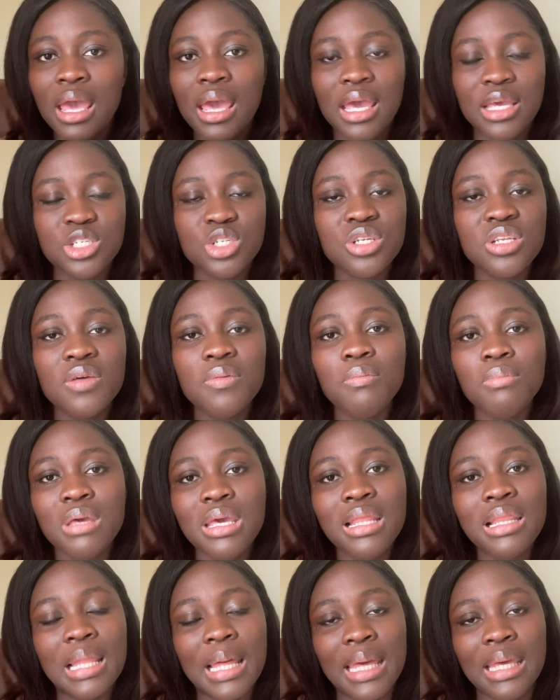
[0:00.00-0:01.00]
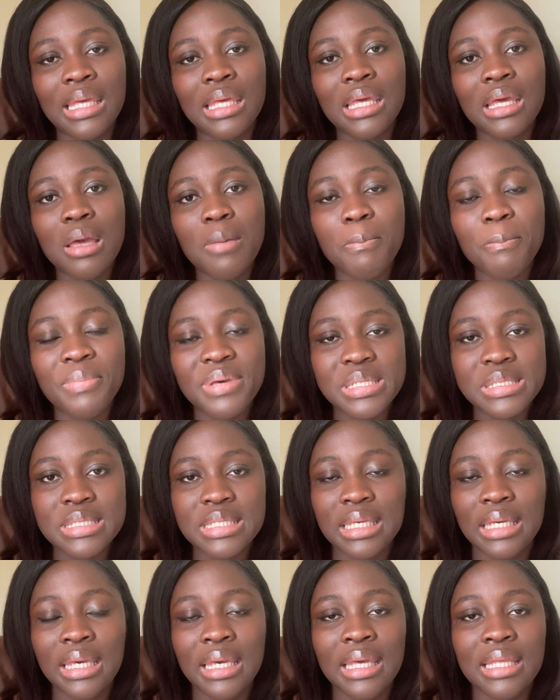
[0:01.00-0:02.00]
It shouldn't be like
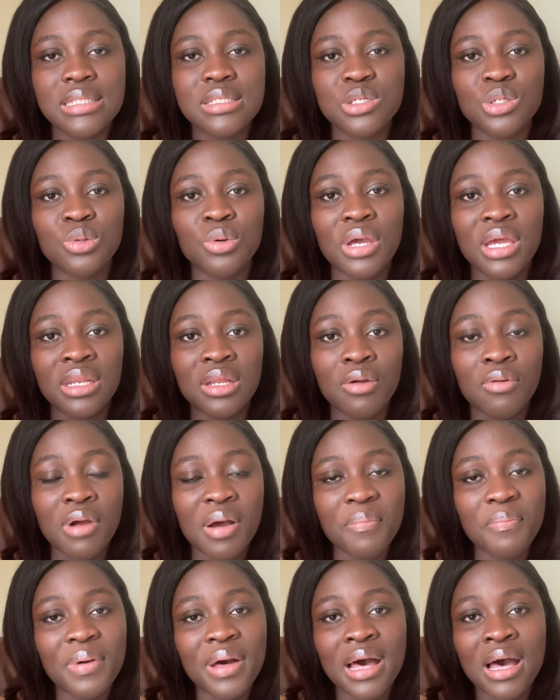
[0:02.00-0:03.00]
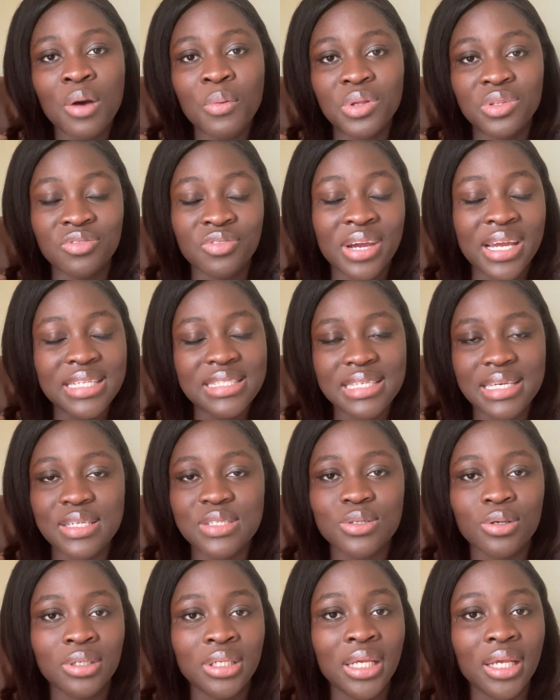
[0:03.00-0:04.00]
biscuits, in a wrapper with
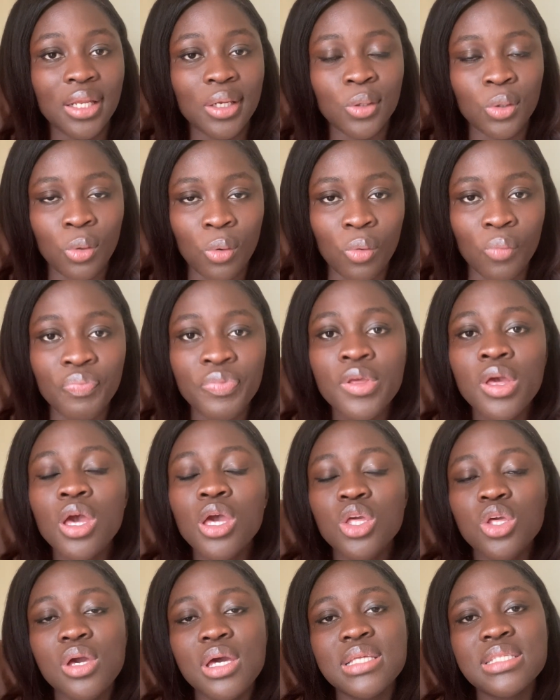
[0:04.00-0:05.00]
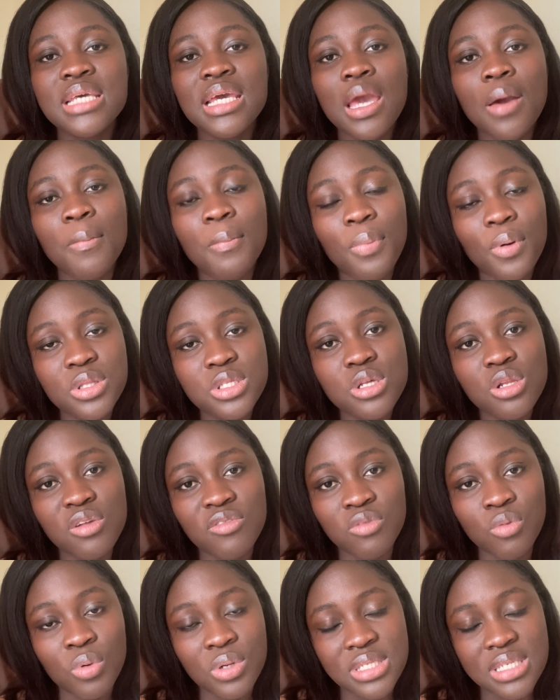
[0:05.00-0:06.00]
writings on it. No, you can take a bottle
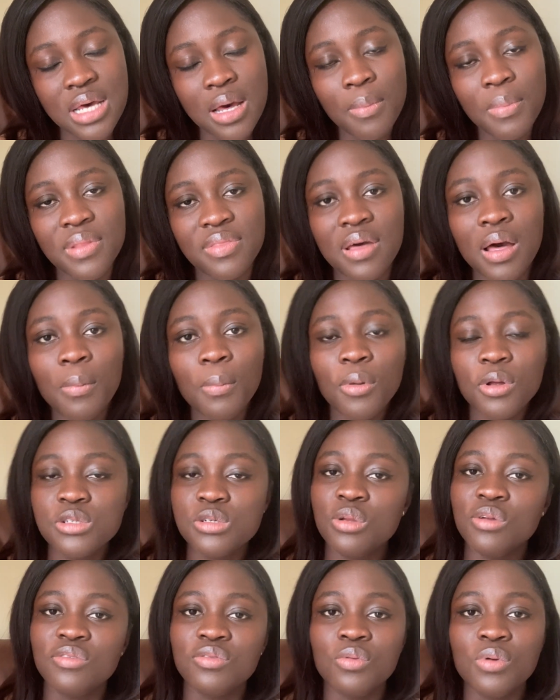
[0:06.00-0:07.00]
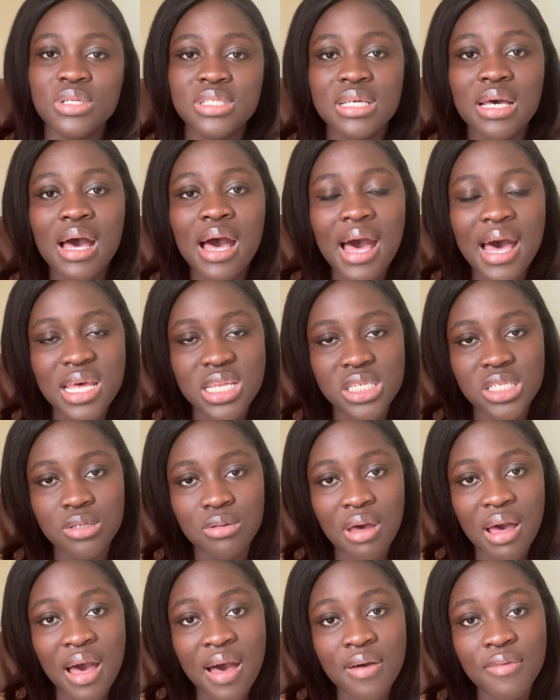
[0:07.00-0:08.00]
of water, but that bottle of water has to
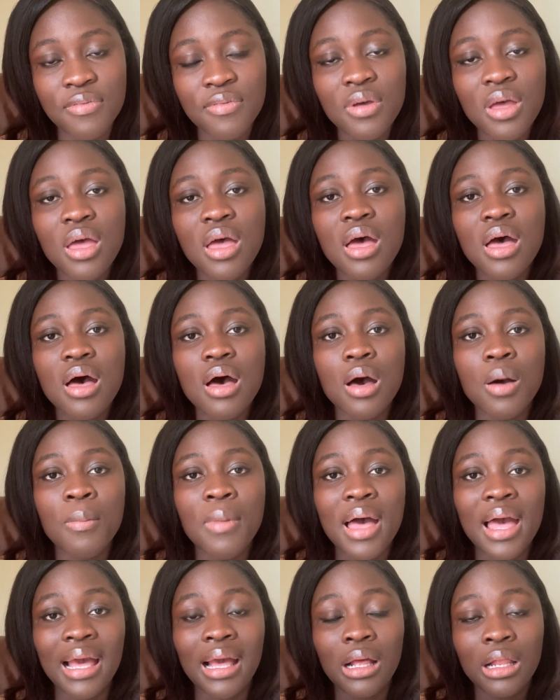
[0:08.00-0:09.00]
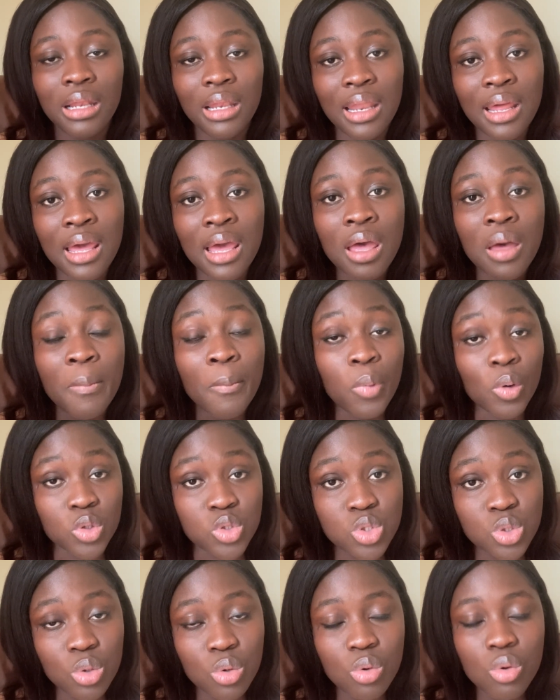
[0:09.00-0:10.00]
have a clear
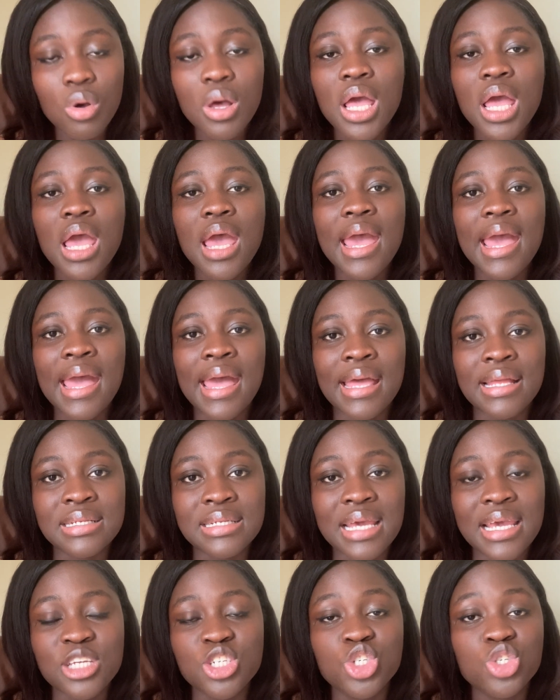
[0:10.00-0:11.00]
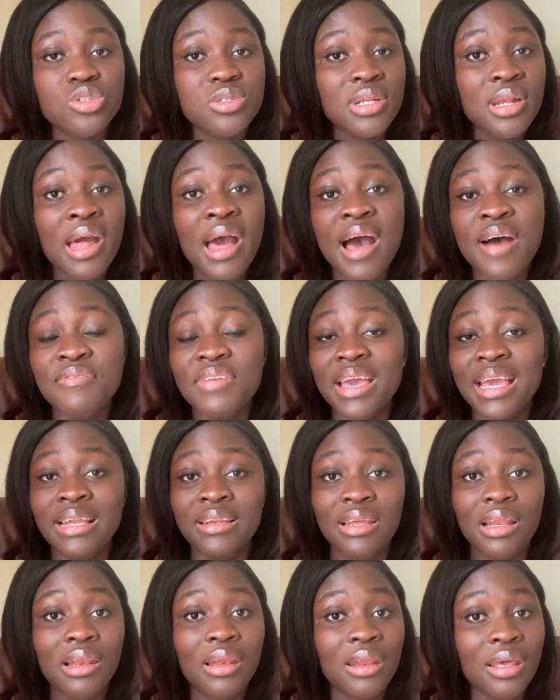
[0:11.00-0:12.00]
bottle, and it shouldn't have
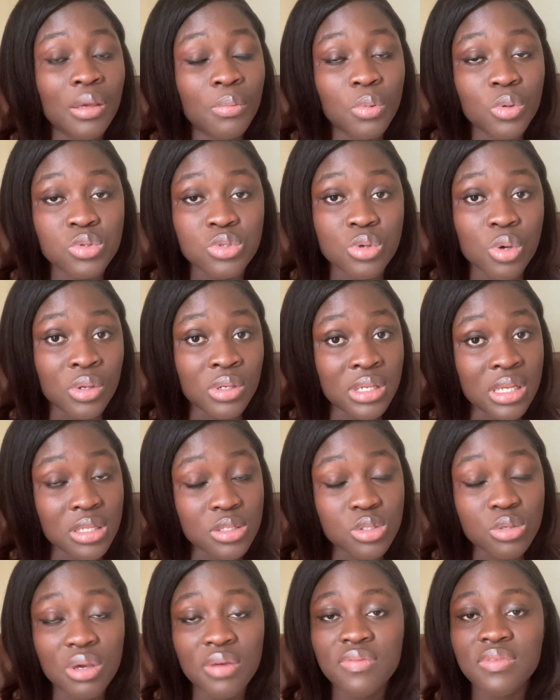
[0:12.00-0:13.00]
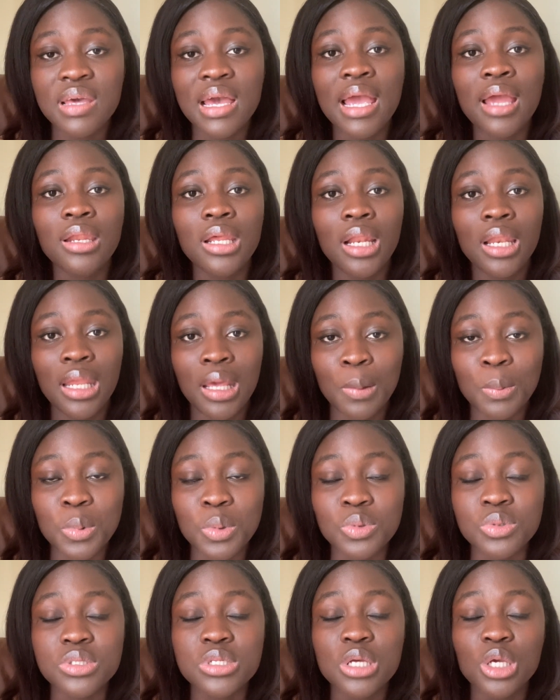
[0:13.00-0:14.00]
any labels on it. So if there are any
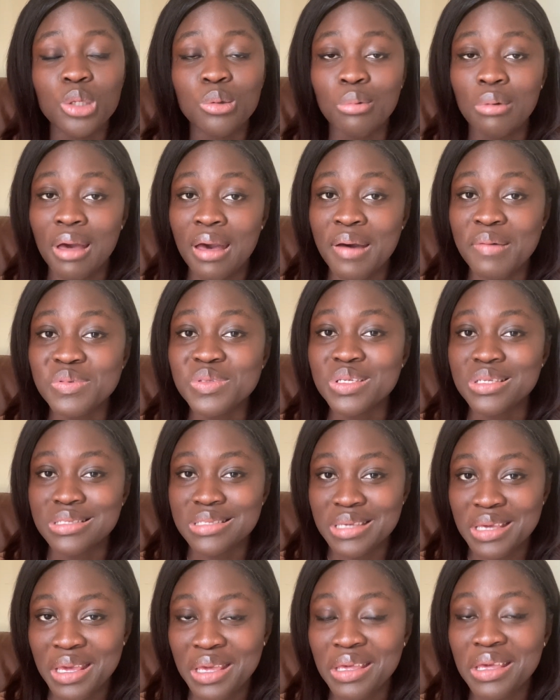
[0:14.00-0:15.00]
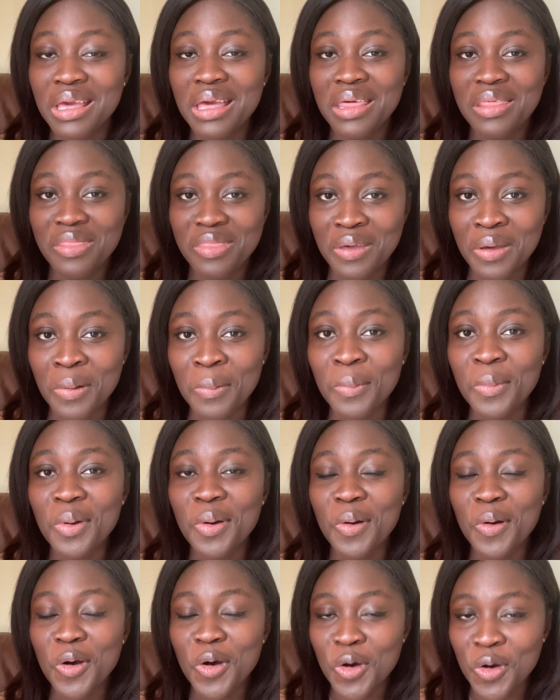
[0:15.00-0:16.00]
labels, you have to take them
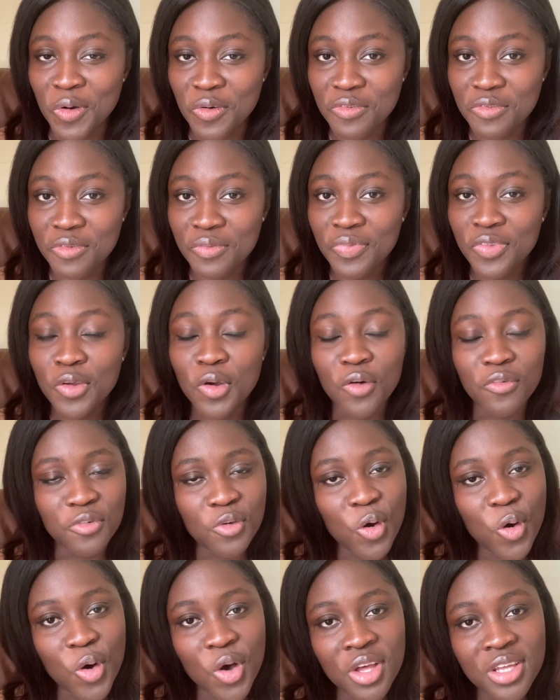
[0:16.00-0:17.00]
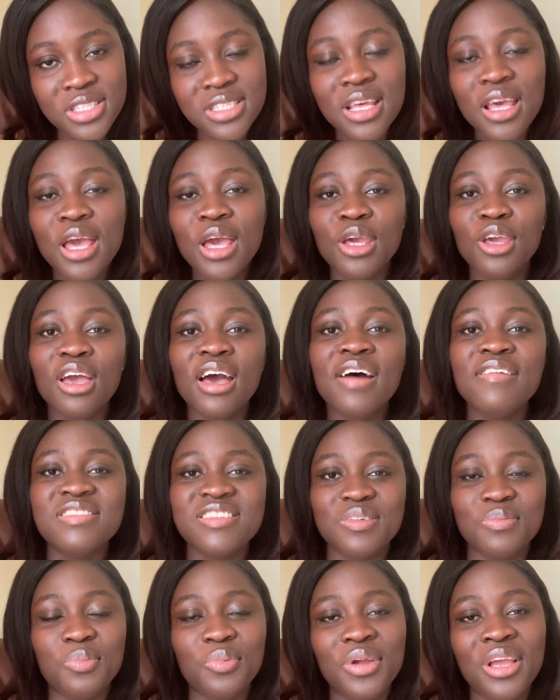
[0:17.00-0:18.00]
off. Of course, you have
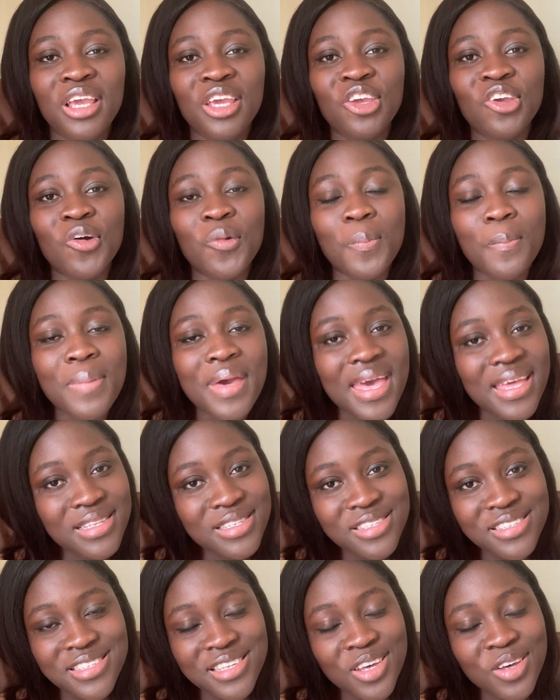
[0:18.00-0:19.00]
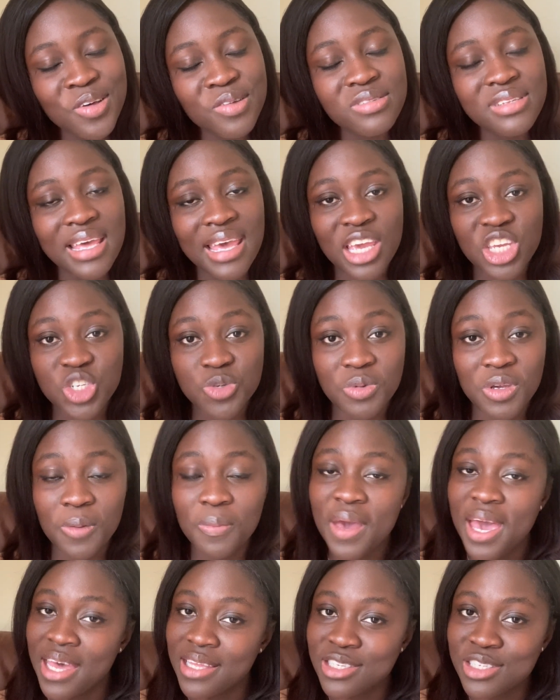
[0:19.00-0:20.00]
to bring your pencils, HB
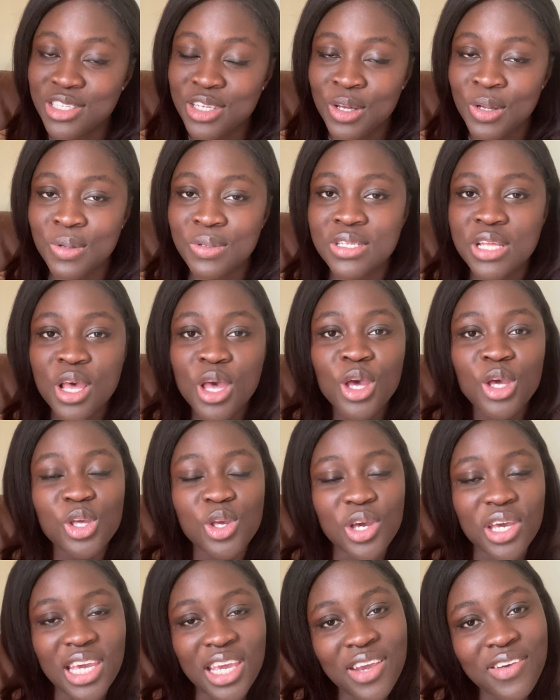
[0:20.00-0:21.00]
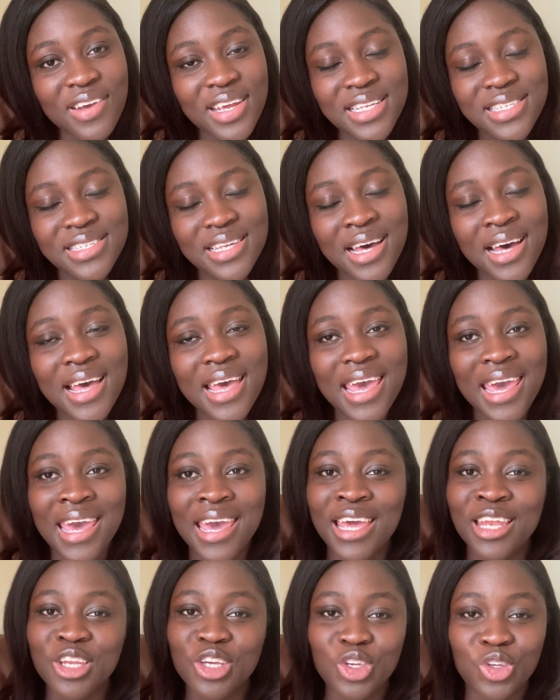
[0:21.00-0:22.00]
pencils, your eraser,
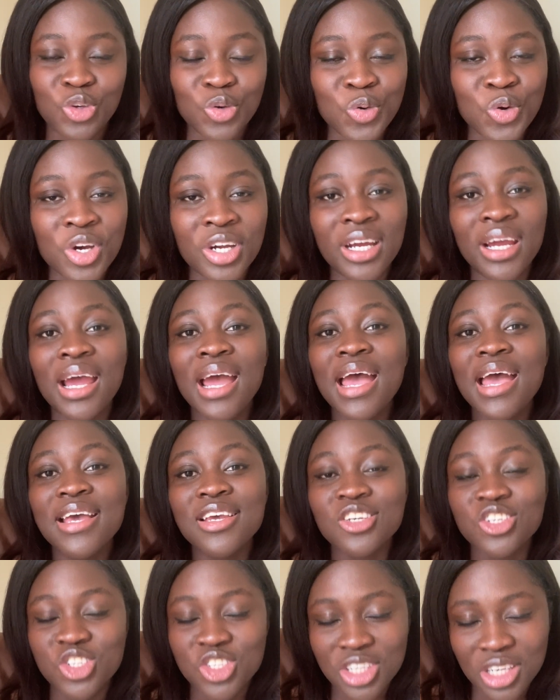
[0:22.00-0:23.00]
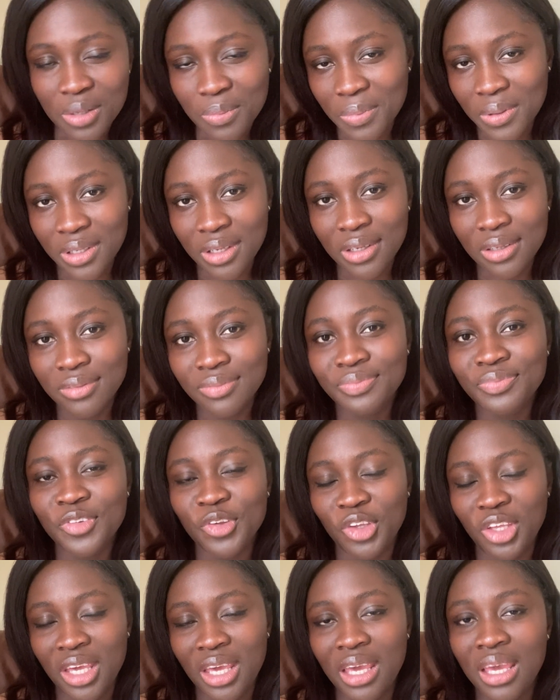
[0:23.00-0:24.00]
and your sharpener.
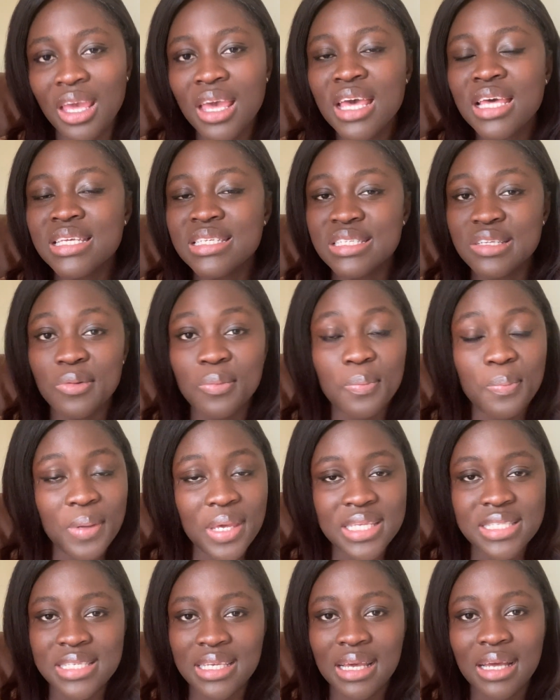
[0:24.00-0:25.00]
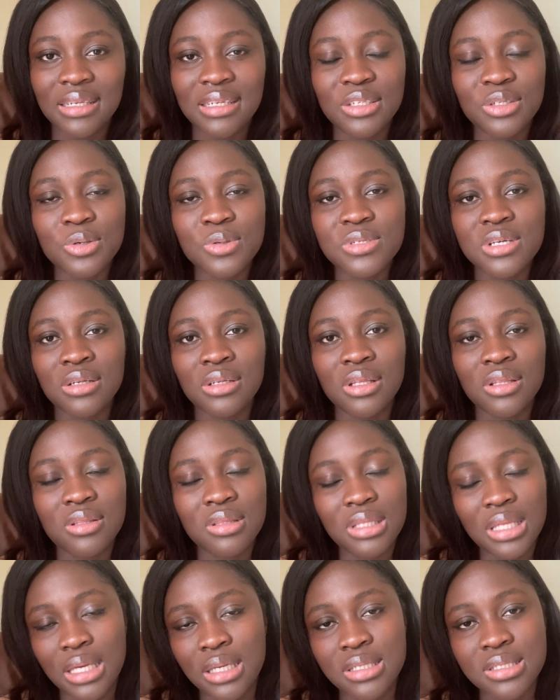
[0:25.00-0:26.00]
Okay, so basically those are the
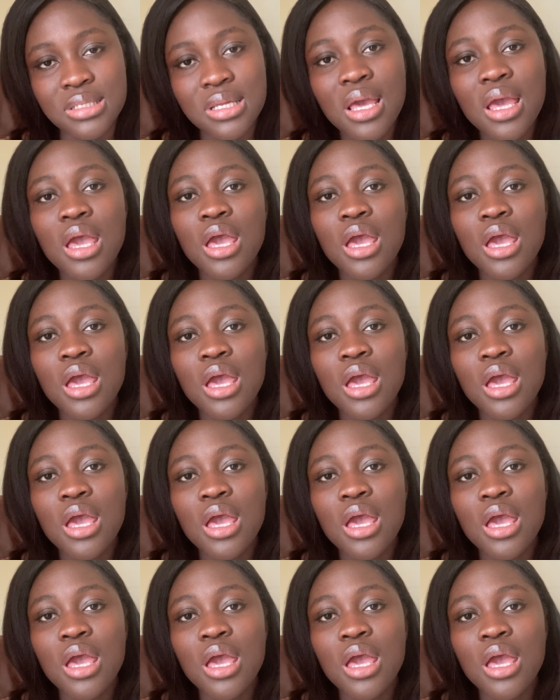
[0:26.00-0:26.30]
things.